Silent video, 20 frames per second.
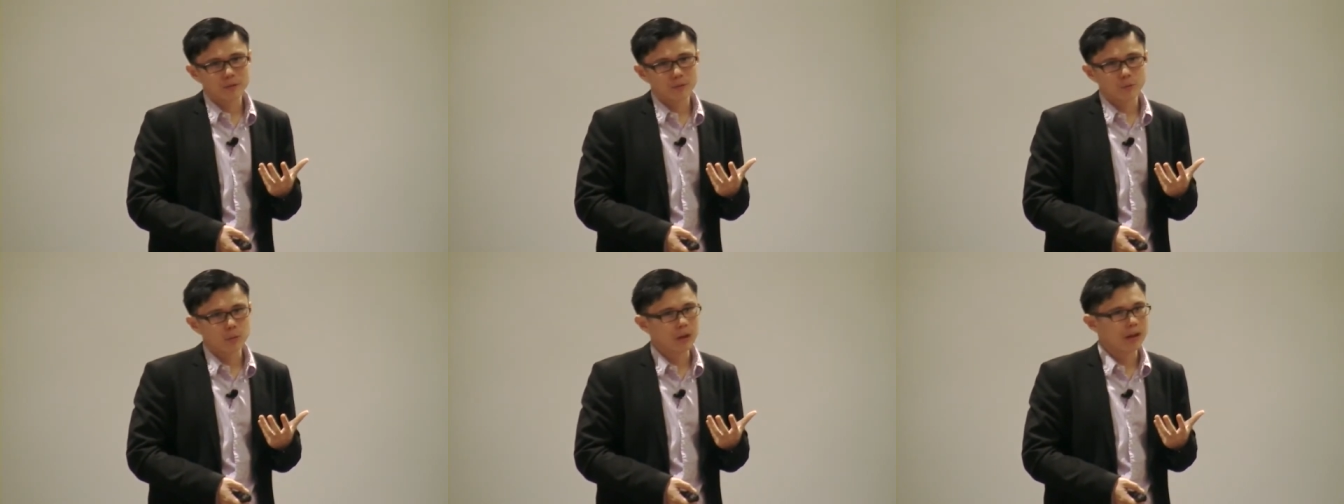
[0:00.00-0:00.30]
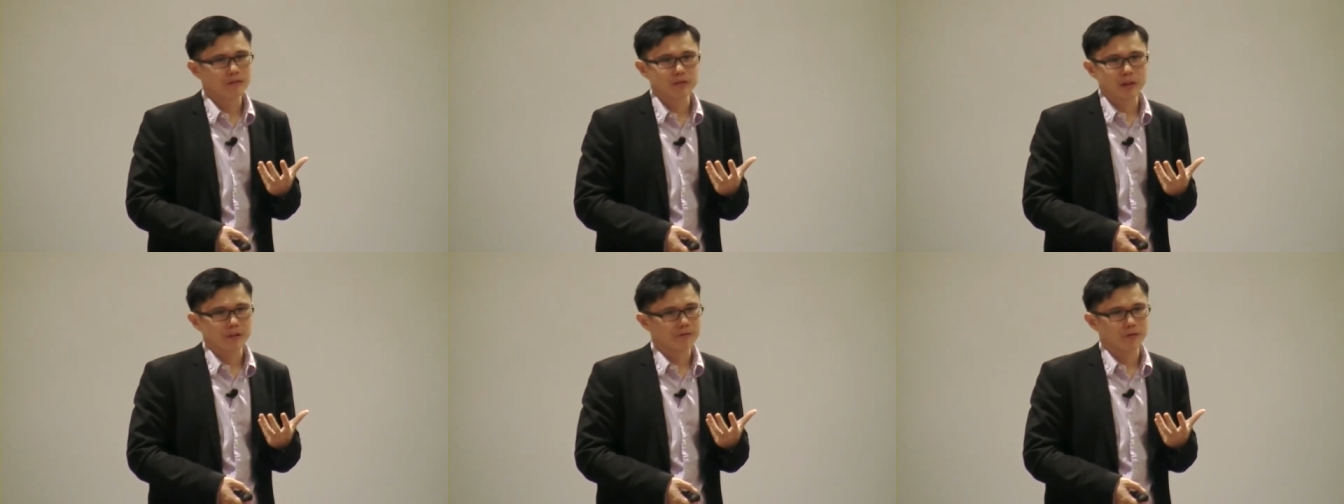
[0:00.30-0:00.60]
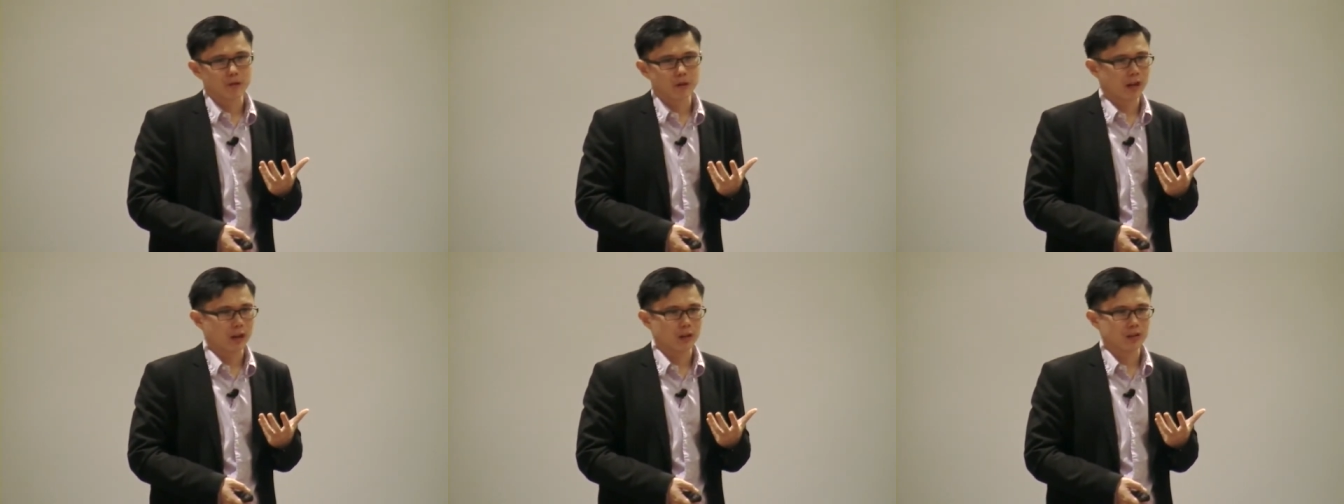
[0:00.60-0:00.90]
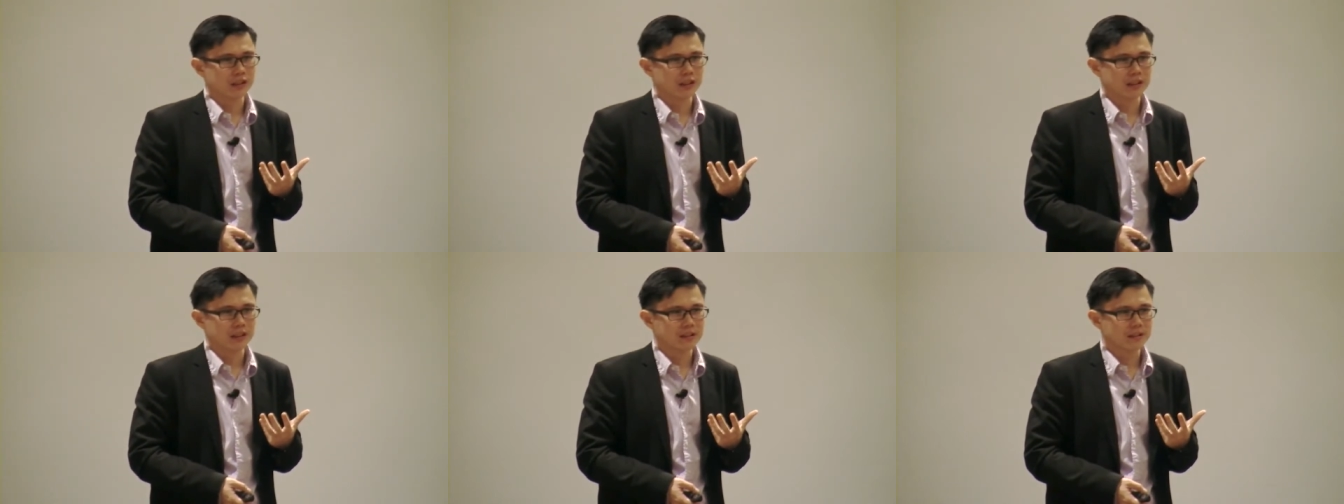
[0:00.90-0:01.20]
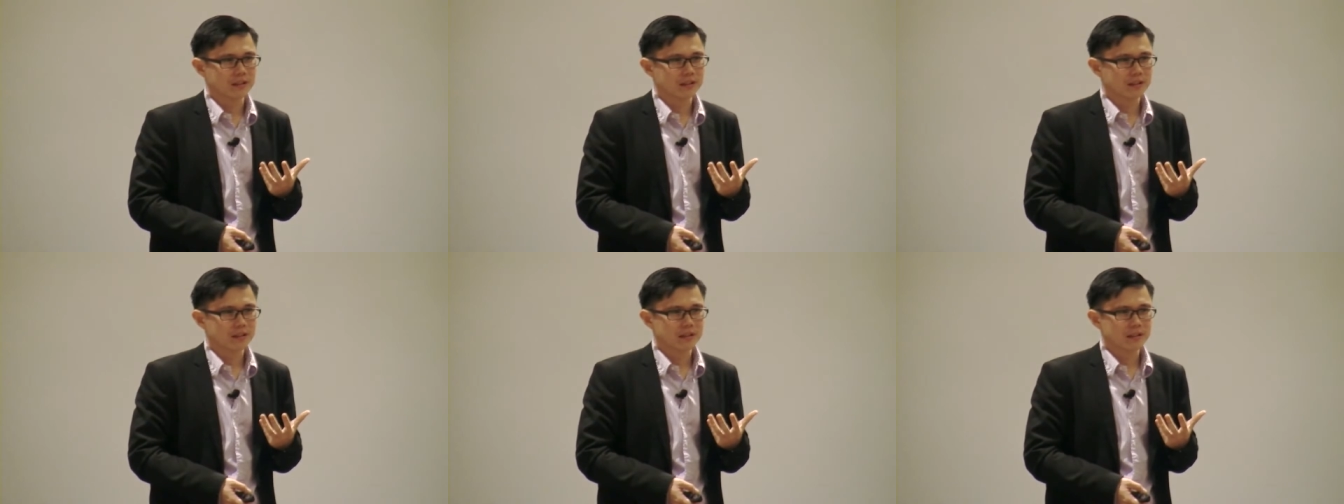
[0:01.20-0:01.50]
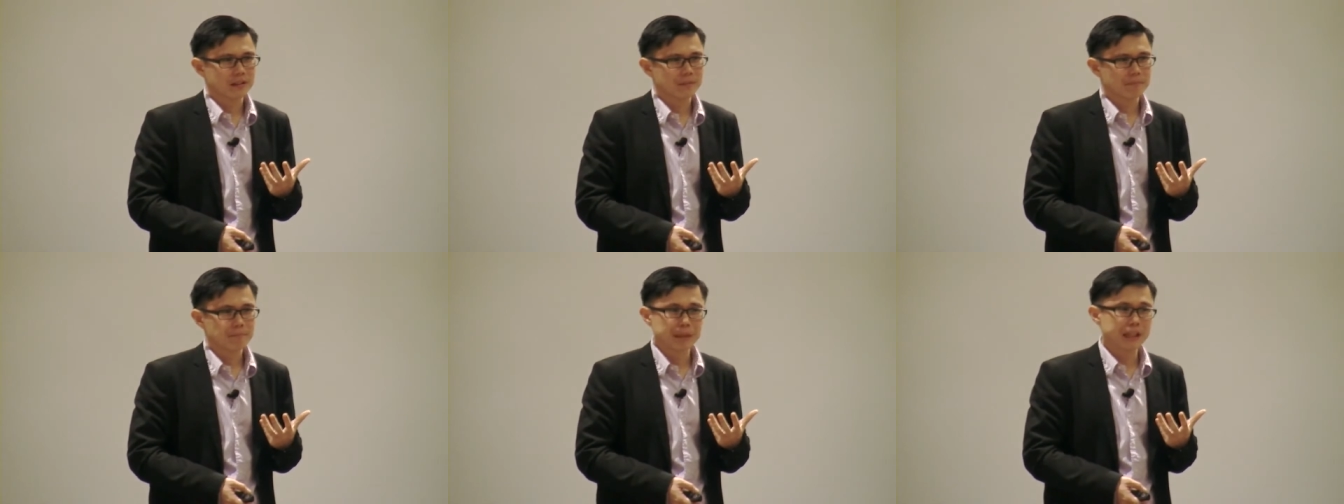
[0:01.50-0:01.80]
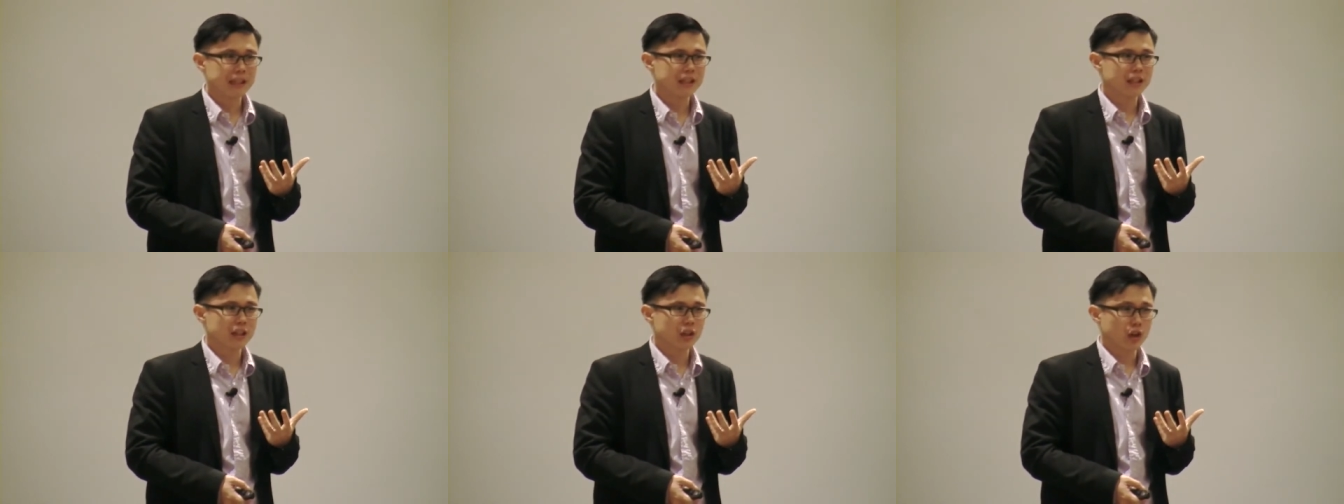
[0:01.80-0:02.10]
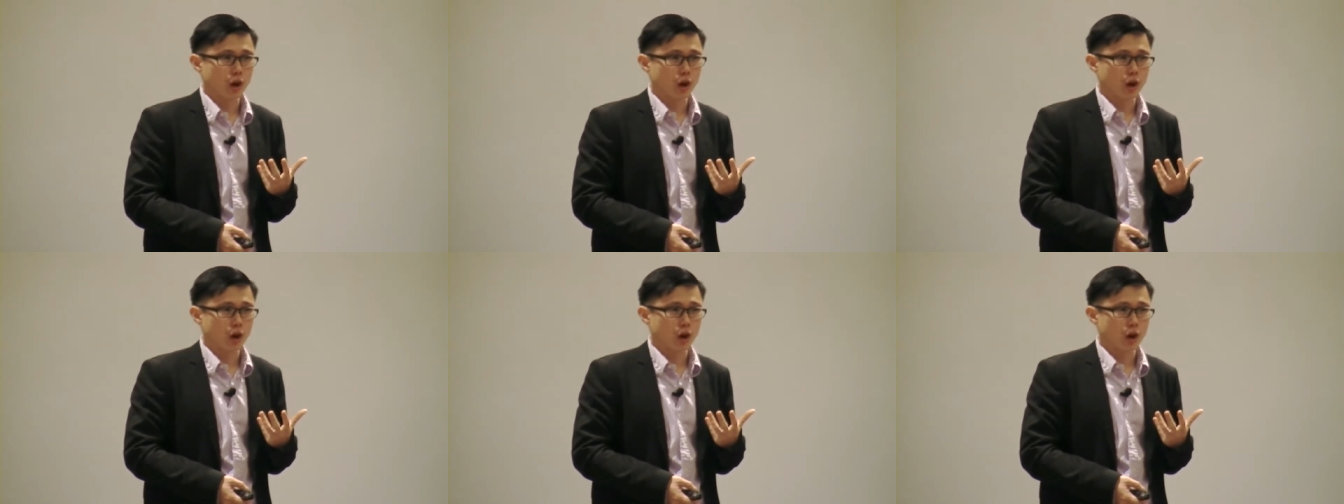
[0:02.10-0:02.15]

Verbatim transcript: we have not forgotten Peter.